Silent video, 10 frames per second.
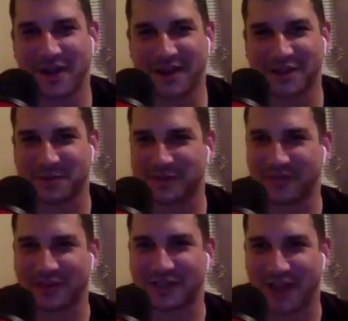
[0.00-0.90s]
a
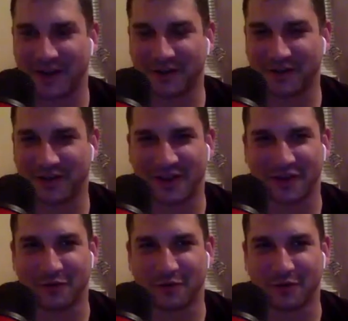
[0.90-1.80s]
specific title
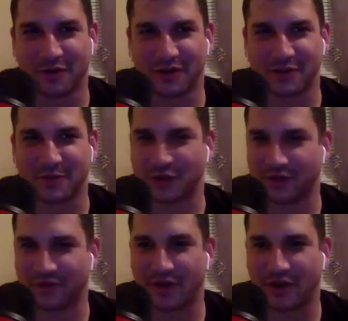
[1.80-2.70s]
that you were
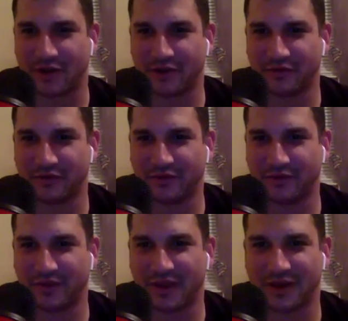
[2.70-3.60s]
especially fond of
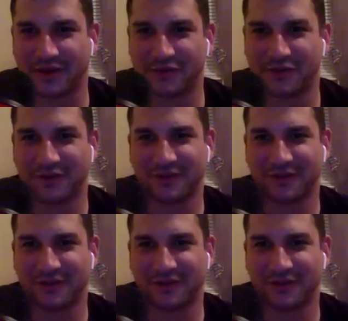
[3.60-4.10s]
at that age?